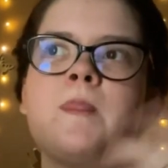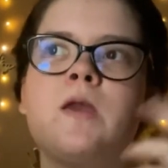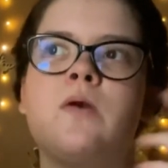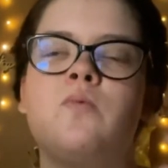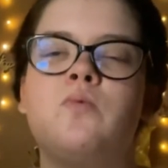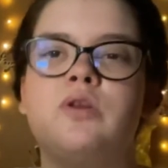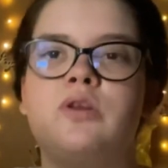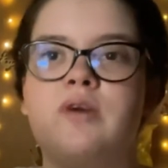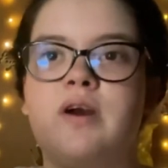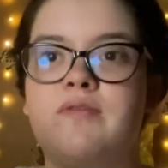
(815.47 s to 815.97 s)

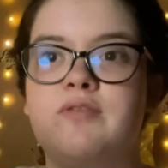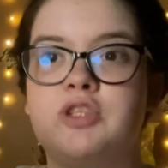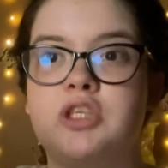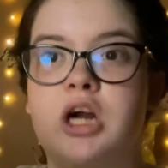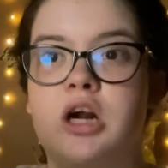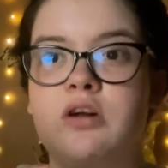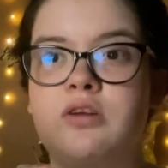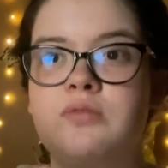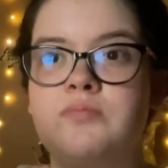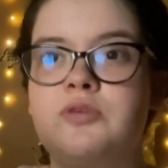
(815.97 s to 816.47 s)
when you have a
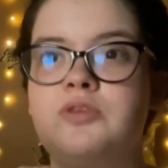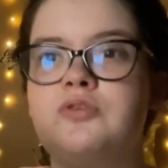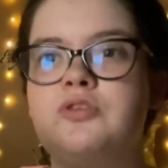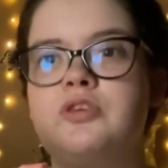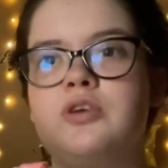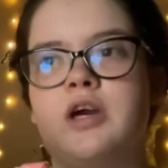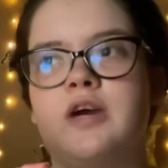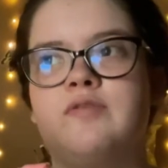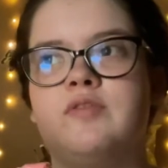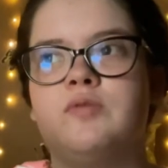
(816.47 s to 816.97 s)
chocolate mousse,
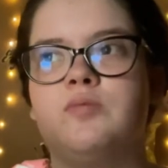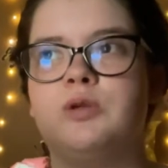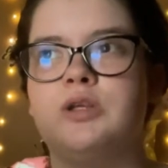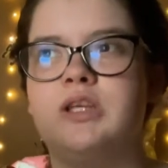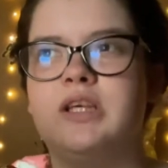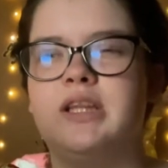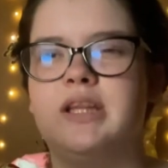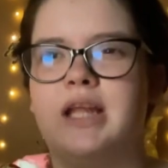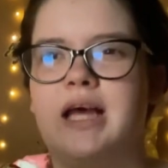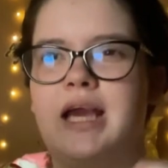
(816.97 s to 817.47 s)
you have the really
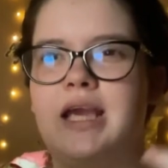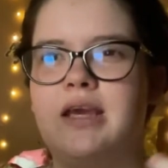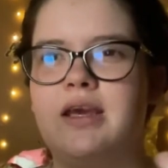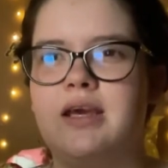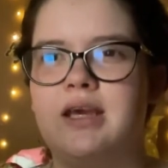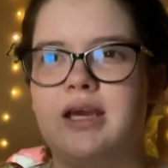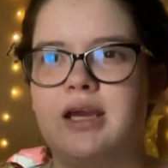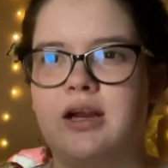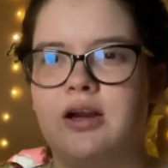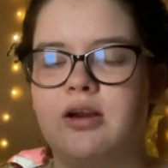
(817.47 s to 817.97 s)
light,
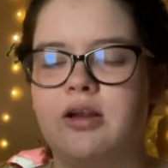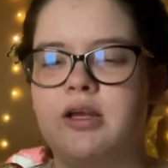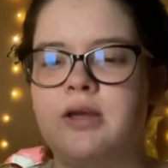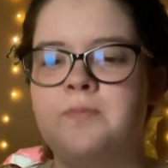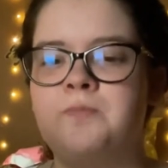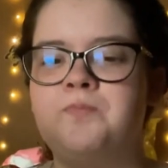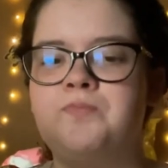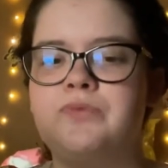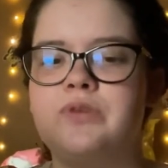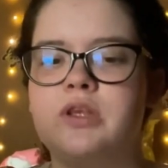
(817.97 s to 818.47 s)
airy
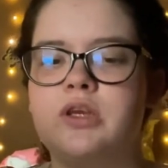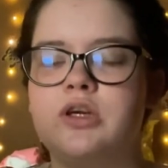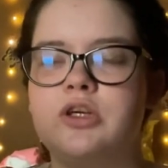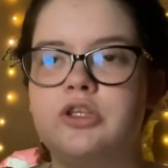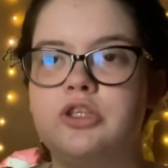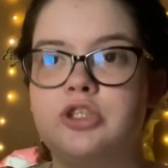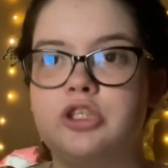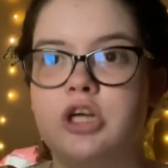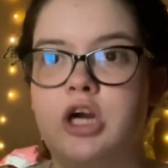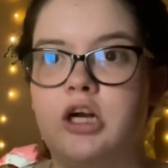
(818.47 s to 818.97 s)

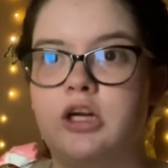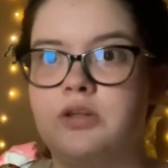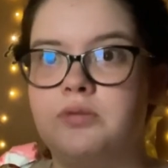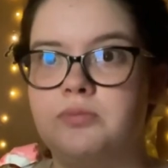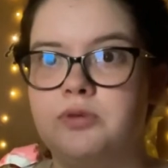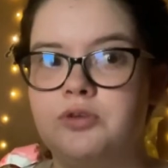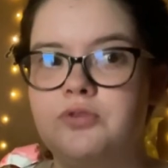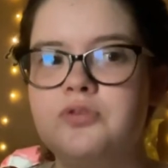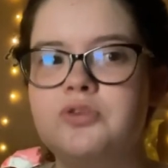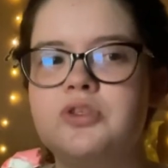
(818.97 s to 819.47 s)
chocolate
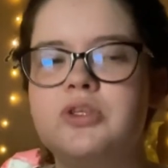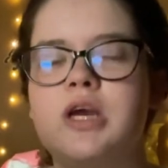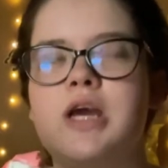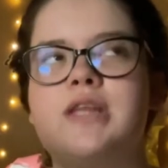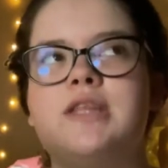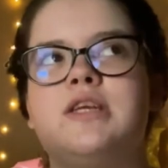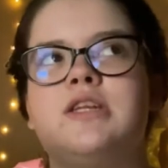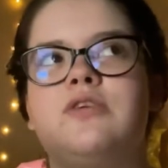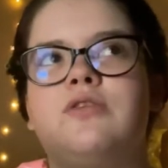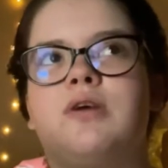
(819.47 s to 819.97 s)
mousse, and
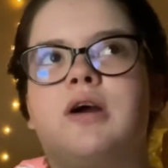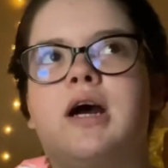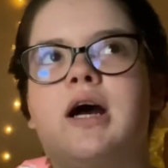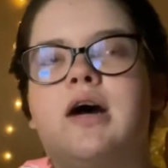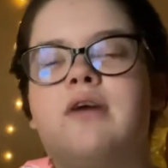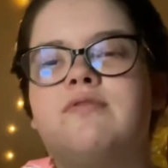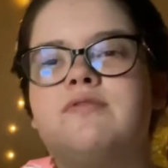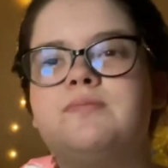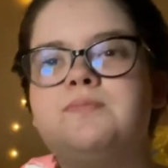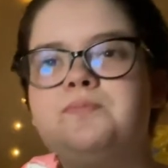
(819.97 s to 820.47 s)
then you
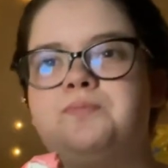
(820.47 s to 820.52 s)
have